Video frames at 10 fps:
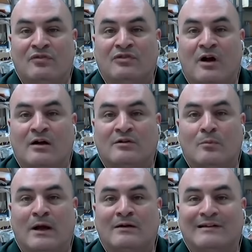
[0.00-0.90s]
you
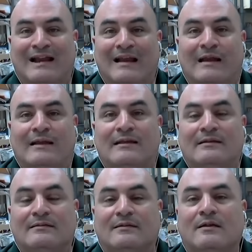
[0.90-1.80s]
shoot it
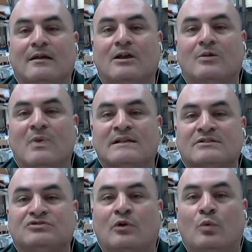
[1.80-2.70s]
and it dies, then
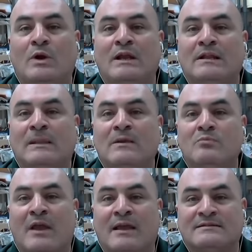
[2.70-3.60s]
it turns into
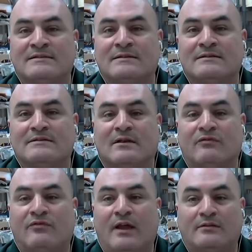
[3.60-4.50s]
a haggard old
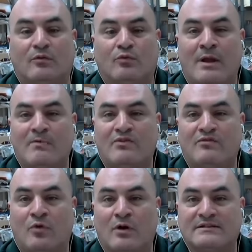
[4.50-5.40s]
woman. And it was
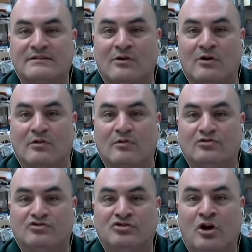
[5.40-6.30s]
really a woman to
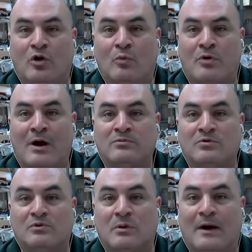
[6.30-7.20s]
begin with.
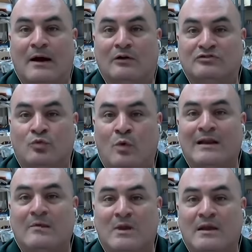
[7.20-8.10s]
You know,
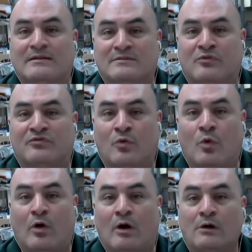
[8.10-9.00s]

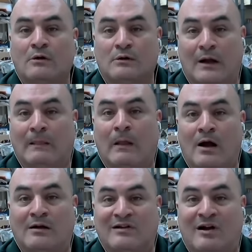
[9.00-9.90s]
that
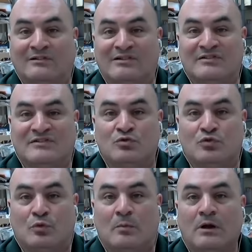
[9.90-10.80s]
I think is
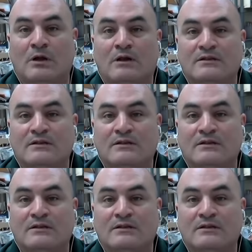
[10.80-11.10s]
my most